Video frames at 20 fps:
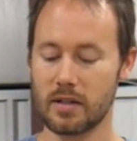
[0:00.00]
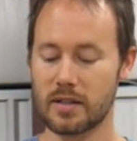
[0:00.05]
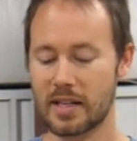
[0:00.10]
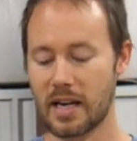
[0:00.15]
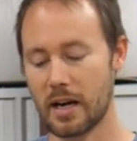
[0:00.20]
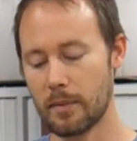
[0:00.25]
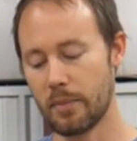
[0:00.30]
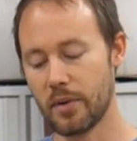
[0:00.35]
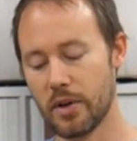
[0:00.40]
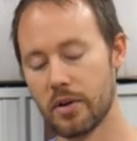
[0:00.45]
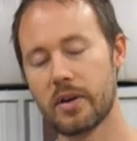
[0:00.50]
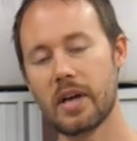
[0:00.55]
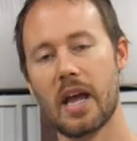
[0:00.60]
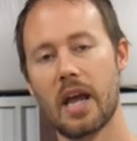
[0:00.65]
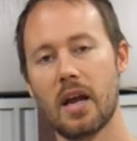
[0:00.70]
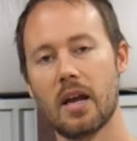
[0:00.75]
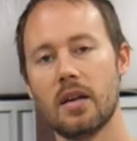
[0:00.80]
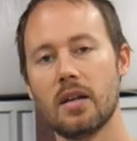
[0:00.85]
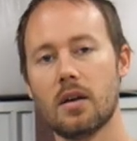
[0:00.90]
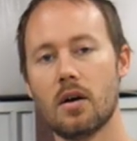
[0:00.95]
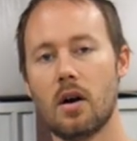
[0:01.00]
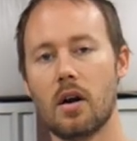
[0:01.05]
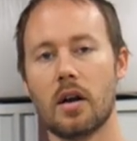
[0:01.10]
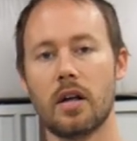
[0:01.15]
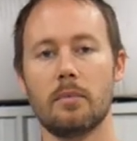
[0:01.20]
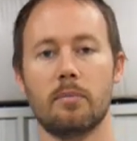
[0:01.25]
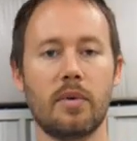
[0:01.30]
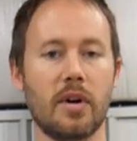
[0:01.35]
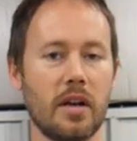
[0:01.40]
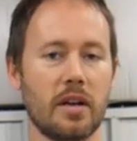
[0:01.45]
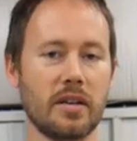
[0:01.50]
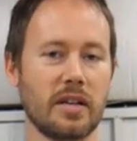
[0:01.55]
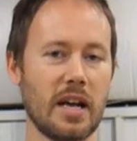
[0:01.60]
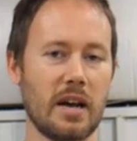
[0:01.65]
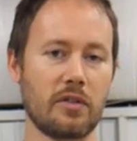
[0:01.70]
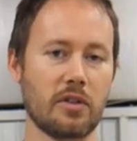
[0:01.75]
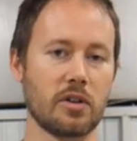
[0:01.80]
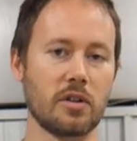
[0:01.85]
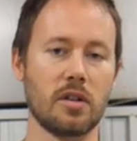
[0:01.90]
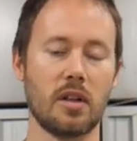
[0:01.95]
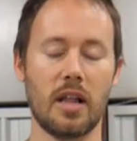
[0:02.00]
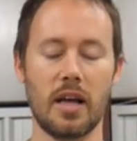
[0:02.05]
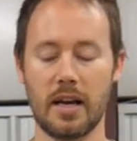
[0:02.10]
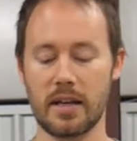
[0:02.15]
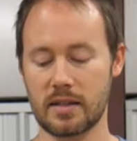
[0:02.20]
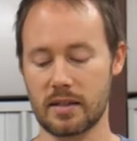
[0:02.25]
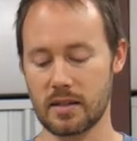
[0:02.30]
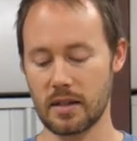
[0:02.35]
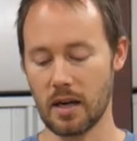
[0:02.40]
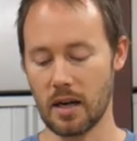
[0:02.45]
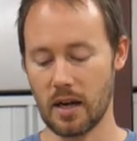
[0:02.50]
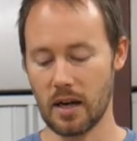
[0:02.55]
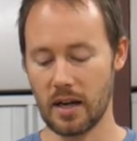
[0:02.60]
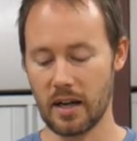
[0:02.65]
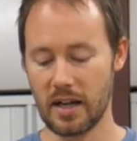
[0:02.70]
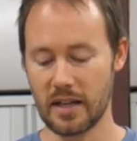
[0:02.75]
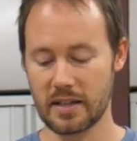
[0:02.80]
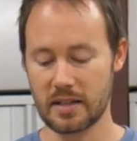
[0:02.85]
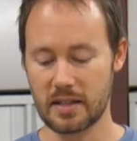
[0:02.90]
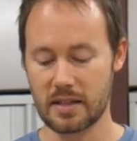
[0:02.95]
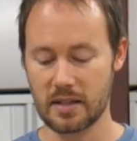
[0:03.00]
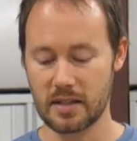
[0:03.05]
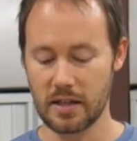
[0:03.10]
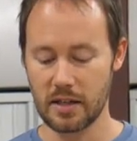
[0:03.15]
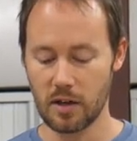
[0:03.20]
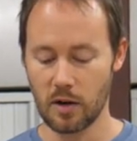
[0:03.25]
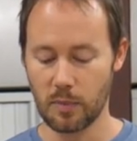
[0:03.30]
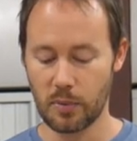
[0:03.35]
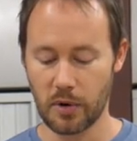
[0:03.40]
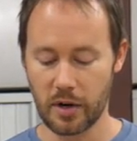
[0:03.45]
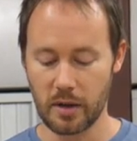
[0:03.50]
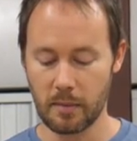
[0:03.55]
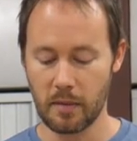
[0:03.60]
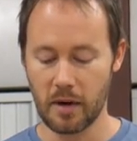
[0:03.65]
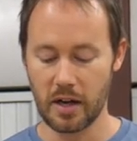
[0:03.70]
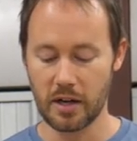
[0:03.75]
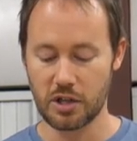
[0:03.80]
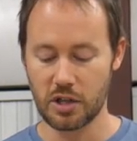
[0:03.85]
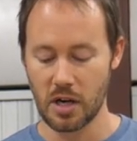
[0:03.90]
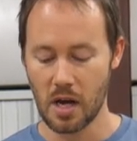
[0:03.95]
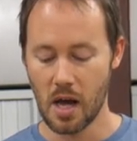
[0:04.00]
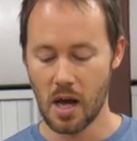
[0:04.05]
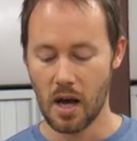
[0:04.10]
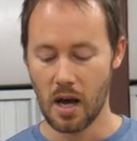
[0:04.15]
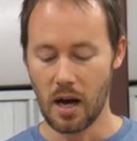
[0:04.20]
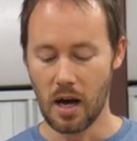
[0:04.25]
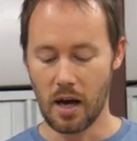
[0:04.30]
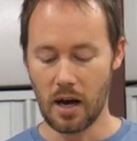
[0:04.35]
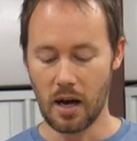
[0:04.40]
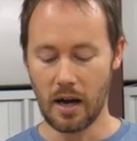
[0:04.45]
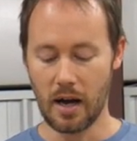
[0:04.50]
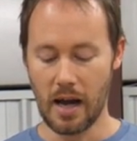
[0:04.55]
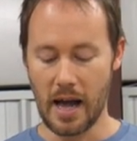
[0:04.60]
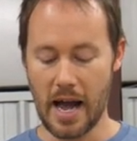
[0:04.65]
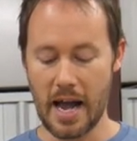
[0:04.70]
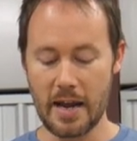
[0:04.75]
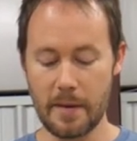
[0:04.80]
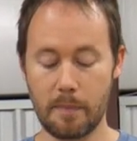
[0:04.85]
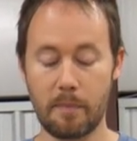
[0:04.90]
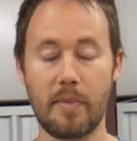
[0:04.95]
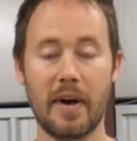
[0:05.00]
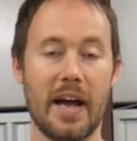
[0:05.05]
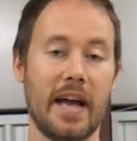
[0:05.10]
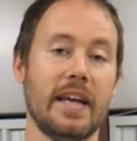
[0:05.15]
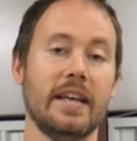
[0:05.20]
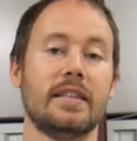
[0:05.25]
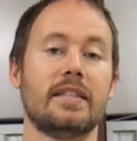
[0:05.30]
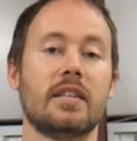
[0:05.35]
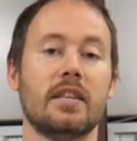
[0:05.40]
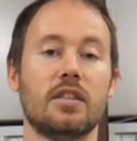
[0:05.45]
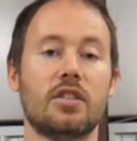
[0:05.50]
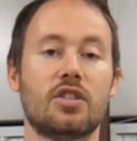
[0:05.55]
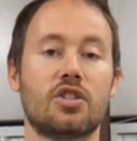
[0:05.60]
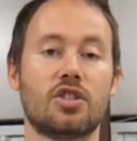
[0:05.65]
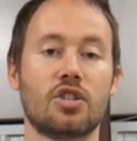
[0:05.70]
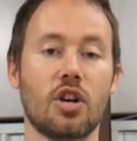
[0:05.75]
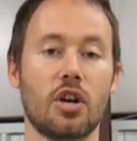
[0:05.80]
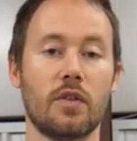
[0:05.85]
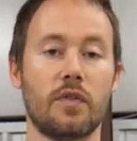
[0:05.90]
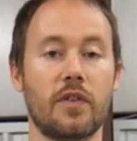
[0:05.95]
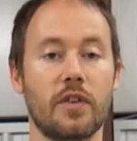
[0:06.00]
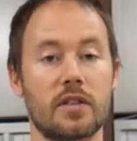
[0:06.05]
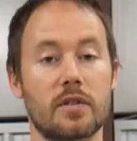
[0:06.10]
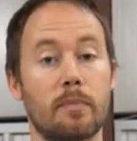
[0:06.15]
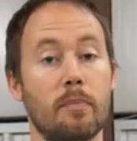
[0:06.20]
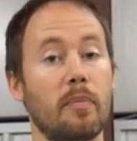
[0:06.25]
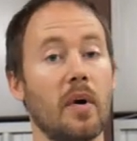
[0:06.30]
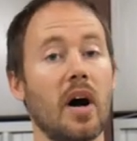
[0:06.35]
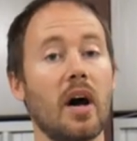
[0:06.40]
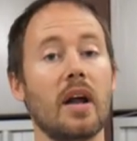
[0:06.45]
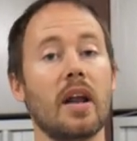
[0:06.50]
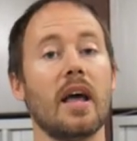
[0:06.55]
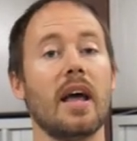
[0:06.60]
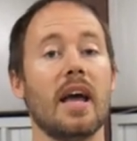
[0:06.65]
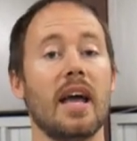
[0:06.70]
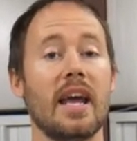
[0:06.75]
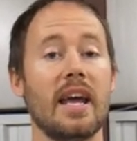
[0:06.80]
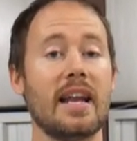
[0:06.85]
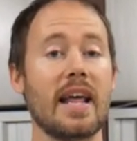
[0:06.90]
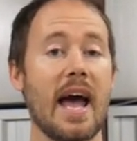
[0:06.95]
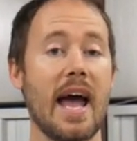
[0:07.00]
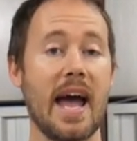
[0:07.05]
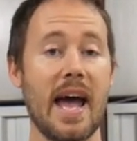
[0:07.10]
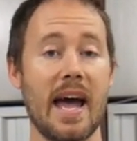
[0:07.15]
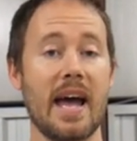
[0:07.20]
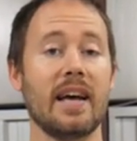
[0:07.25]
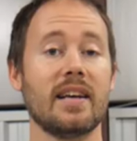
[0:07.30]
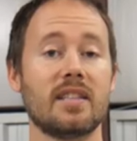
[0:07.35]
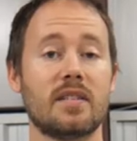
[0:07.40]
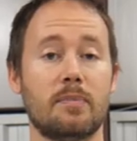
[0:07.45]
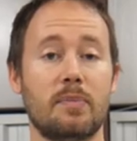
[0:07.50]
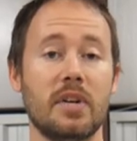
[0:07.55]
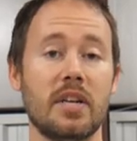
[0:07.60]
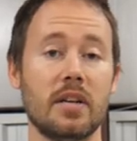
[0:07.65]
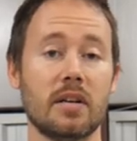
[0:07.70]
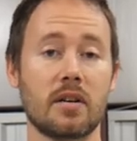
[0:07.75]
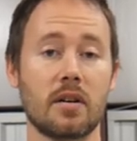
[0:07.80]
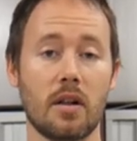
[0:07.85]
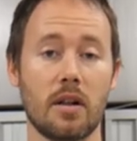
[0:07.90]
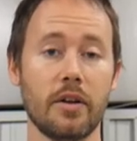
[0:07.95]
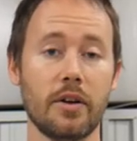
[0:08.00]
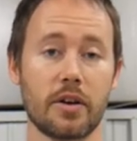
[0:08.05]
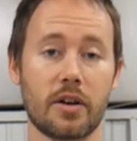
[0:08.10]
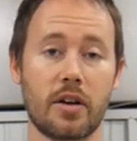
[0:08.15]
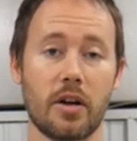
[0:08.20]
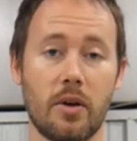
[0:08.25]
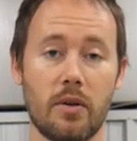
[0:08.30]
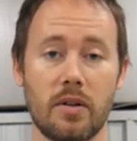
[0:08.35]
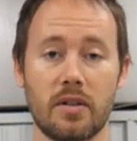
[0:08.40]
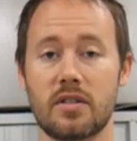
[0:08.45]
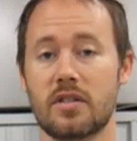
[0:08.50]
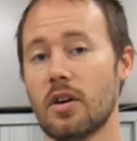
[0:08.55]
It's got a blue candy on it, but nevertheless, uh, it's still pretty much uh, a painted surface, but it has been clear coated.